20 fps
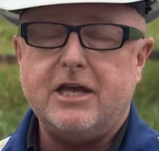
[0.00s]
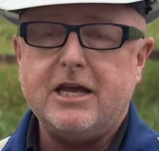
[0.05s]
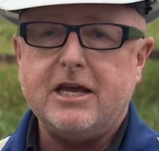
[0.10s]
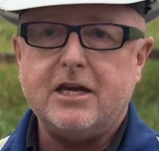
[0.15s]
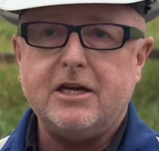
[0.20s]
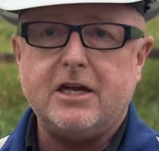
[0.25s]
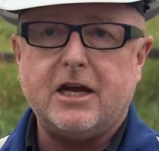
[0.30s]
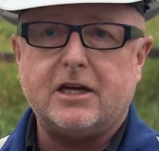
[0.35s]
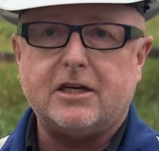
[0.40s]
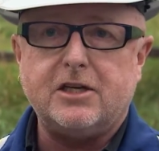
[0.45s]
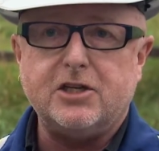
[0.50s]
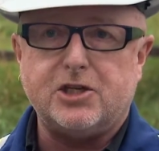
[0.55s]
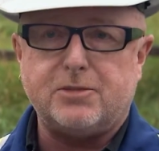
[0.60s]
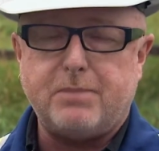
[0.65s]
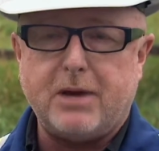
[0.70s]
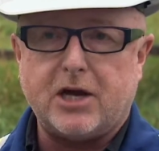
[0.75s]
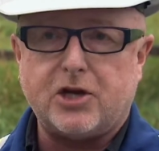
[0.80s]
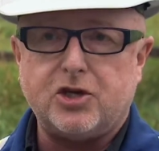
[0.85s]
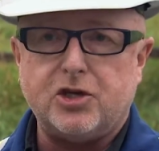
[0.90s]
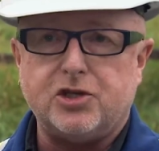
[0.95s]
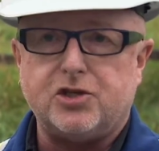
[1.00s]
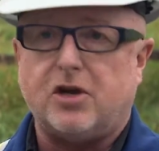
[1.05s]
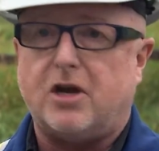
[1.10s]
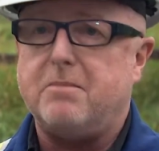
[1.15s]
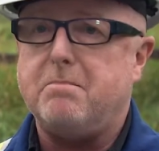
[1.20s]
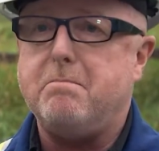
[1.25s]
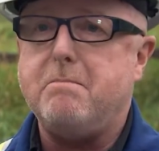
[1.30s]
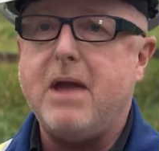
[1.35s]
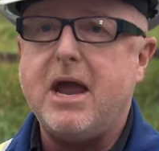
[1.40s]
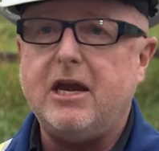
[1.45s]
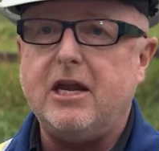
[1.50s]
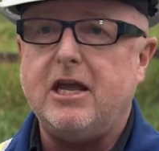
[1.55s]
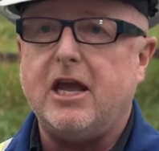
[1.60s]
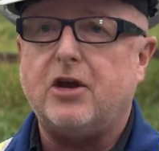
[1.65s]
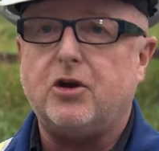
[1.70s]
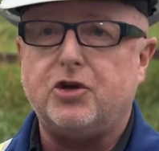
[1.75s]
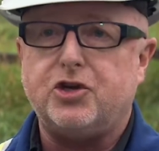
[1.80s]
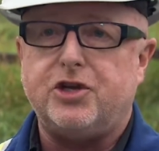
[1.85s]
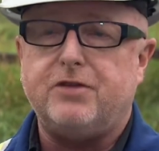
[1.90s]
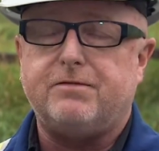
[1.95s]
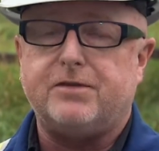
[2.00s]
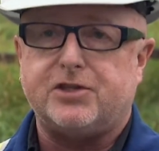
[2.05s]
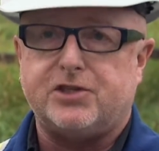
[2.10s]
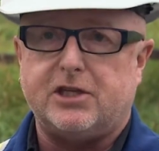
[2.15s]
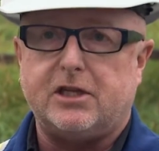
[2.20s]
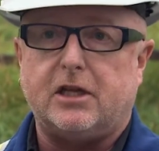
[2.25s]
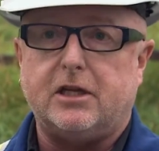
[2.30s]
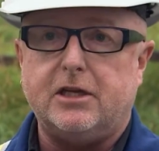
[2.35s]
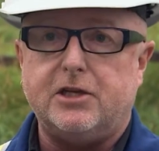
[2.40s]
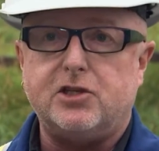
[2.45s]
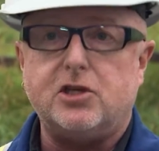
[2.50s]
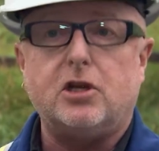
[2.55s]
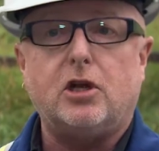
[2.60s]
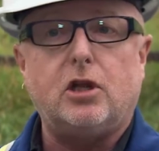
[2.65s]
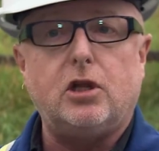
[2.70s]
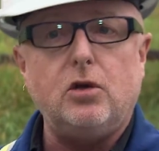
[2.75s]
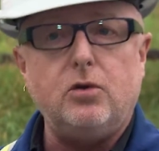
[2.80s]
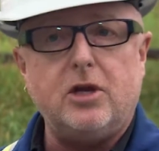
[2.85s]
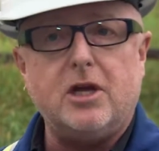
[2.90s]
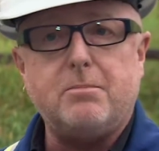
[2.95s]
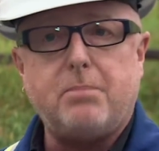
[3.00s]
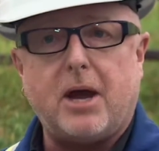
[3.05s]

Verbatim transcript: They conduct inspections on many energy facilities, including